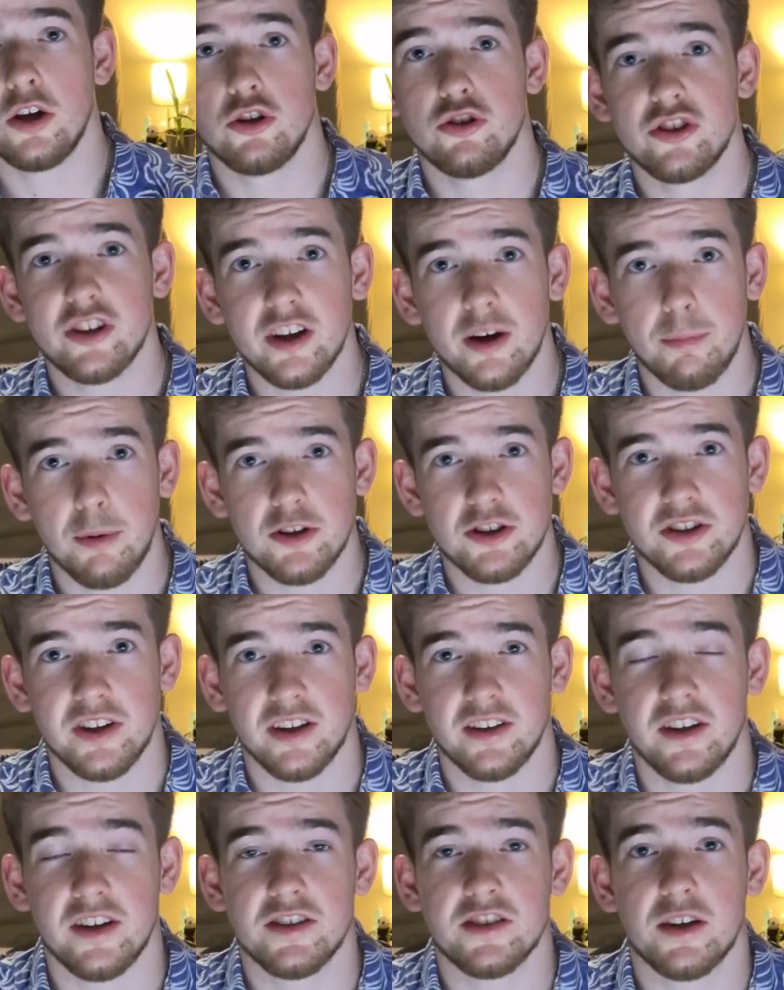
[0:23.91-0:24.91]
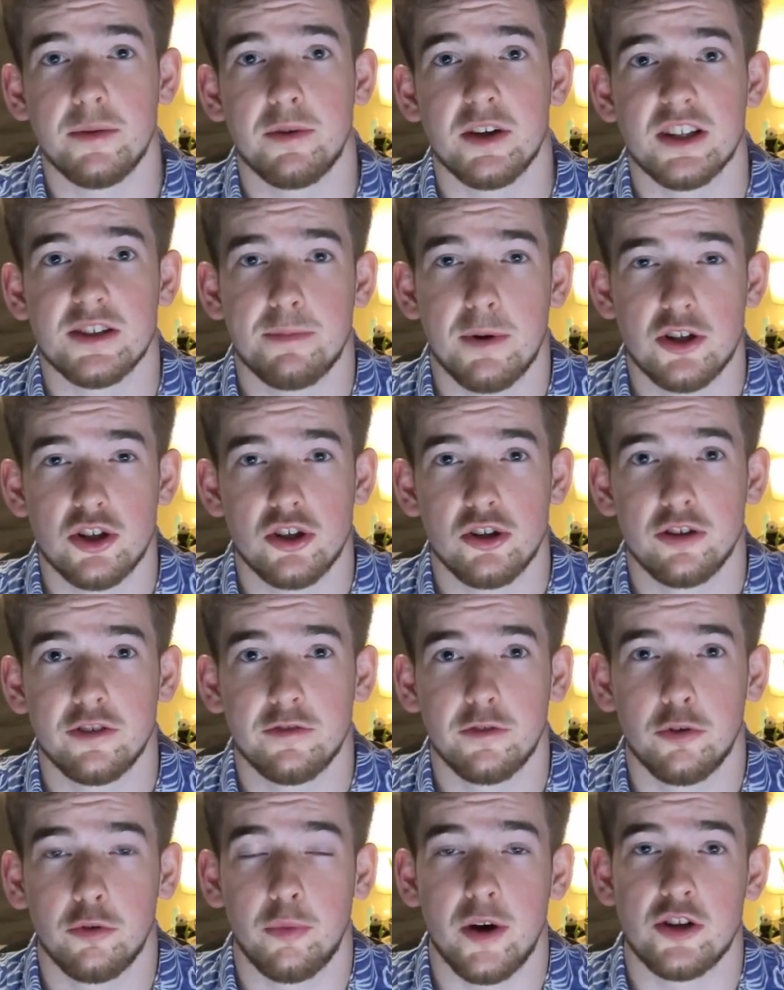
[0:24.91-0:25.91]
Using compression techniques can be especially
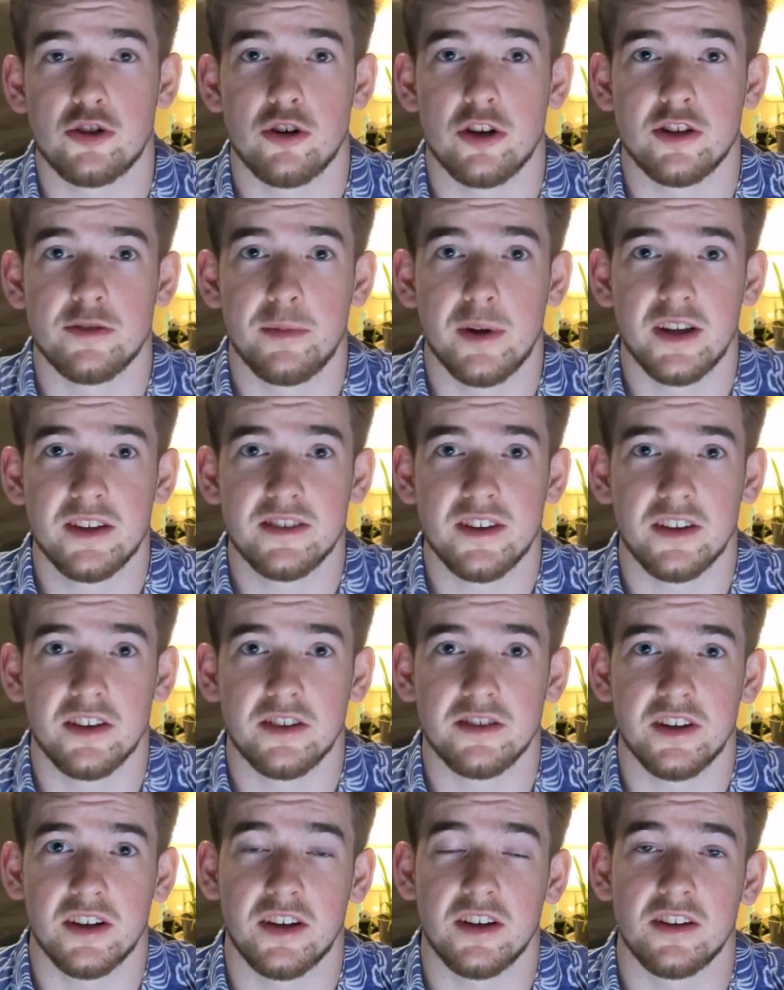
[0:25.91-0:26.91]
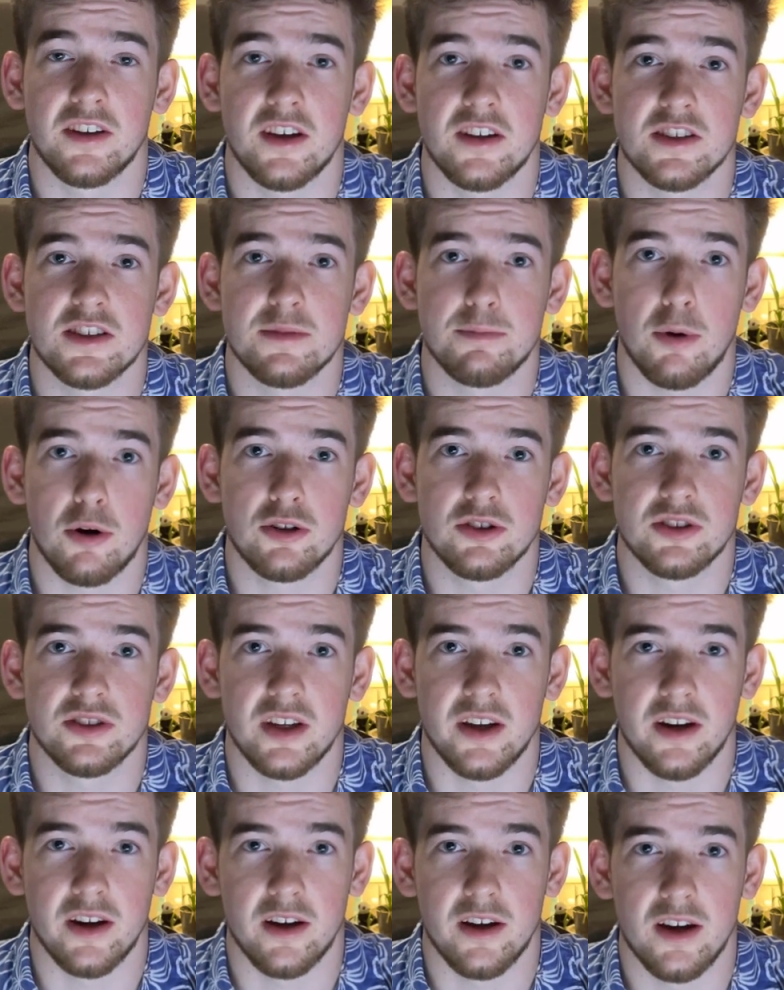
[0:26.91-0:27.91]
useful when transmitting signals that contain sparse
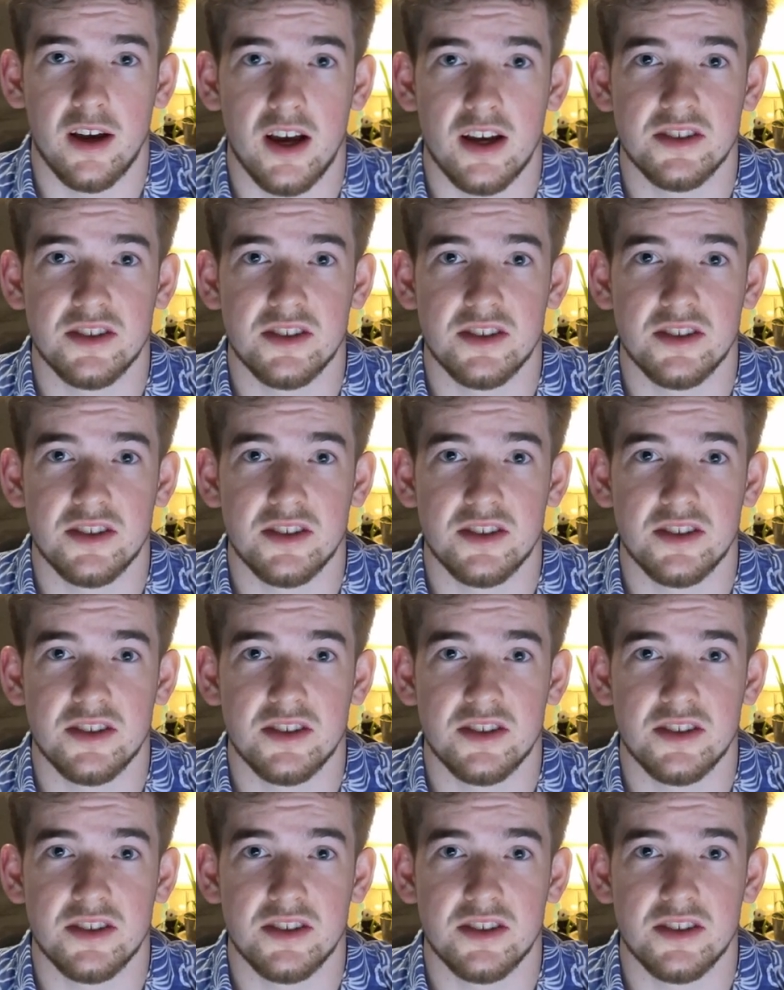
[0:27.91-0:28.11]
data,